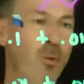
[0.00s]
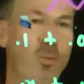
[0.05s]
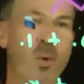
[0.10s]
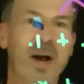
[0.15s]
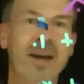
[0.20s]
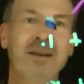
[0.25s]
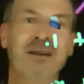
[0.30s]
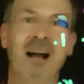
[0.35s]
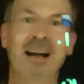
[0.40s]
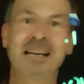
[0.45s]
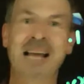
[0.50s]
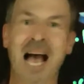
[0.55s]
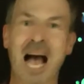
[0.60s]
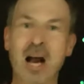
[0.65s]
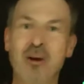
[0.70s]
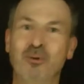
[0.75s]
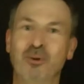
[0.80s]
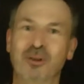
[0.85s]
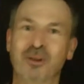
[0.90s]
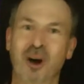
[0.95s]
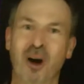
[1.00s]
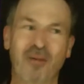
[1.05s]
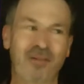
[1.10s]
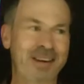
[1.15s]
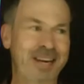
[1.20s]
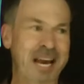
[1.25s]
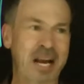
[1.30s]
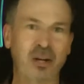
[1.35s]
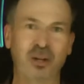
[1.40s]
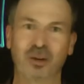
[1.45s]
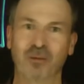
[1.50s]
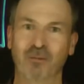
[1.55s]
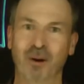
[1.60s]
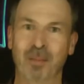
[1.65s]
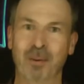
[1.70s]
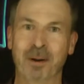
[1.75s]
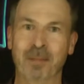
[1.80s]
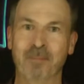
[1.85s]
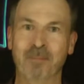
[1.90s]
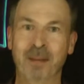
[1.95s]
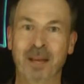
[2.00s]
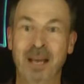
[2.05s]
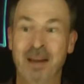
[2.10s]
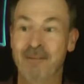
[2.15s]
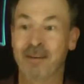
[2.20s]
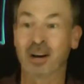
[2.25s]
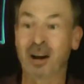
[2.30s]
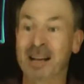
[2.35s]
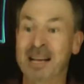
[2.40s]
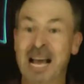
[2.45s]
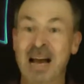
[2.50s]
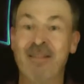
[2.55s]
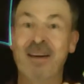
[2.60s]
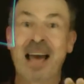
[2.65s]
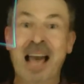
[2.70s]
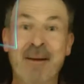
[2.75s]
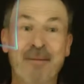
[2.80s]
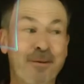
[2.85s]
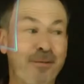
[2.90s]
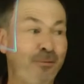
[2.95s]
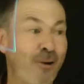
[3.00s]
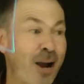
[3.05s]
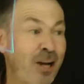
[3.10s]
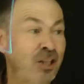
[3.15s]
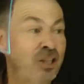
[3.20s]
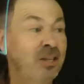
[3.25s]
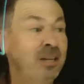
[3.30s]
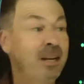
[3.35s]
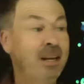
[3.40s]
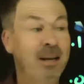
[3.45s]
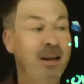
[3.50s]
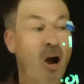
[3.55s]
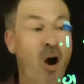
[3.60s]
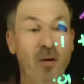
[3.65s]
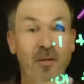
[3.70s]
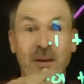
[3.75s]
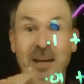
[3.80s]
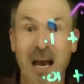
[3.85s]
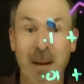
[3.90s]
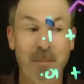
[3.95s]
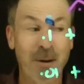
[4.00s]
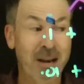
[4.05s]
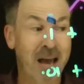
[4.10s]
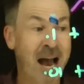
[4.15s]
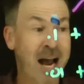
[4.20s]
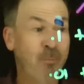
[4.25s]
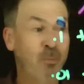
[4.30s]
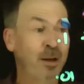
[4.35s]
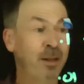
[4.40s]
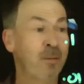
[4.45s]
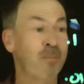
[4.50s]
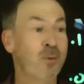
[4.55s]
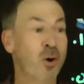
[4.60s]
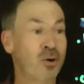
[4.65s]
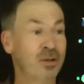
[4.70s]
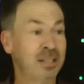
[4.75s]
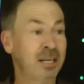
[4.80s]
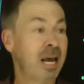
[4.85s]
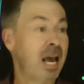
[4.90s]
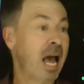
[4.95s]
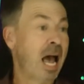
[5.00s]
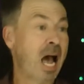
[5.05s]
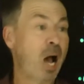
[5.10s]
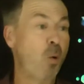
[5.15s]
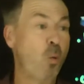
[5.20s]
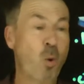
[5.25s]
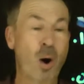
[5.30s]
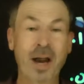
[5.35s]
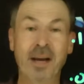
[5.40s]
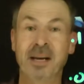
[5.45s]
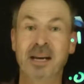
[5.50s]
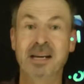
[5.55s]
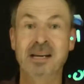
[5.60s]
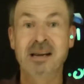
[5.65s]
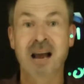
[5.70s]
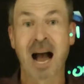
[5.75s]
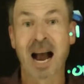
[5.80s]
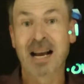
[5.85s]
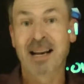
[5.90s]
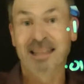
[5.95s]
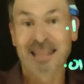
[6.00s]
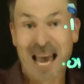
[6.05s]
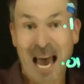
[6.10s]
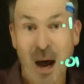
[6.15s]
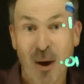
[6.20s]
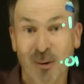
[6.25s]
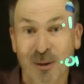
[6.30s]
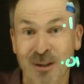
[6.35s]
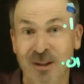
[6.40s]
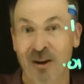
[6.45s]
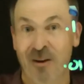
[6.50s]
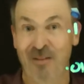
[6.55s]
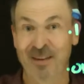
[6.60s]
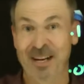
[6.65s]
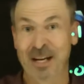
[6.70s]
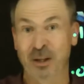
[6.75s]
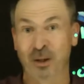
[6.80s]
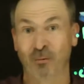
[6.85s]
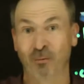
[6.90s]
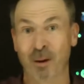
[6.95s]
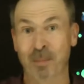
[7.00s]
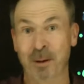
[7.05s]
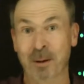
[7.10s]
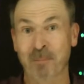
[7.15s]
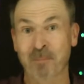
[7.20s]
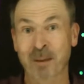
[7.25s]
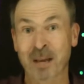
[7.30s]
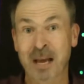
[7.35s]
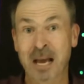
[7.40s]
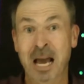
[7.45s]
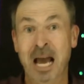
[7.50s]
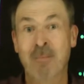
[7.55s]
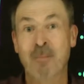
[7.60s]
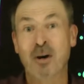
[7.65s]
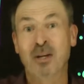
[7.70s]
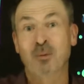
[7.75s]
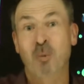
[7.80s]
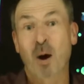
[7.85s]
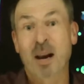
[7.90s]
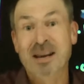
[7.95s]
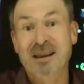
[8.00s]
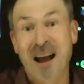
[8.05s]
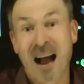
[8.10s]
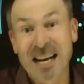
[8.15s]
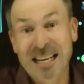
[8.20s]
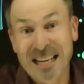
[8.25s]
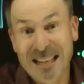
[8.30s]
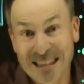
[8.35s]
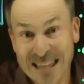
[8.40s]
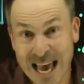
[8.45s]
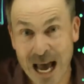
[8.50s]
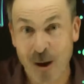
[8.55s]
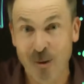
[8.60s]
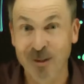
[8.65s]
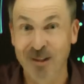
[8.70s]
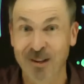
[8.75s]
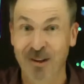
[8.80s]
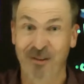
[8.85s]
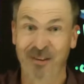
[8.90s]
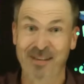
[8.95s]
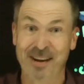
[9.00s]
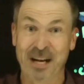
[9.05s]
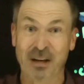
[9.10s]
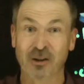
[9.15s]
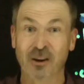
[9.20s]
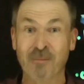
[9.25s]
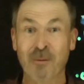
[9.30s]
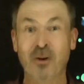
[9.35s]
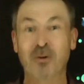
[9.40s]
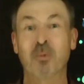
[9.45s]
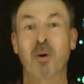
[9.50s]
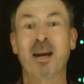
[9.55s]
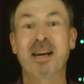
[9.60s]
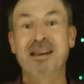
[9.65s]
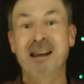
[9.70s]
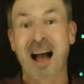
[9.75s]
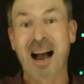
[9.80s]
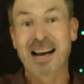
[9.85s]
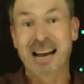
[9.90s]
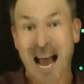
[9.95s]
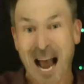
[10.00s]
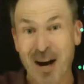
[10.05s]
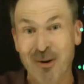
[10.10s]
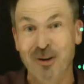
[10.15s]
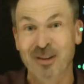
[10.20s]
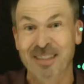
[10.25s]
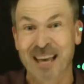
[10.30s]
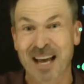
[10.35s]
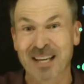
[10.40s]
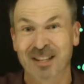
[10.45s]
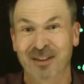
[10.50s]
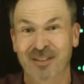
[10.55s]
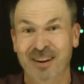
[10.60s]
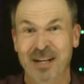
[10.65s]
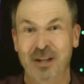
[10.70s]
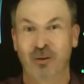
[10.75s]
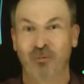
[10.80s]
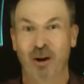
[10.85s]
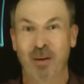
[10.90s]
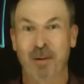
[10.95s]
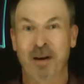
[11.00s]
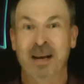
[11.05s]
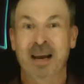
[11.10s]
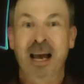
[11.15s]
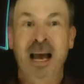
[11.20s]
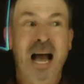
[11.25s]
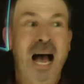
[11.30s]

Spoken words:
1/900th of an inch of ribbon. But I can cover every fraction on the number line with at most 1/9000th of an inch of ribbon. At most 1/90000th of an inch. At most 1/900000th of an inch of ribbon.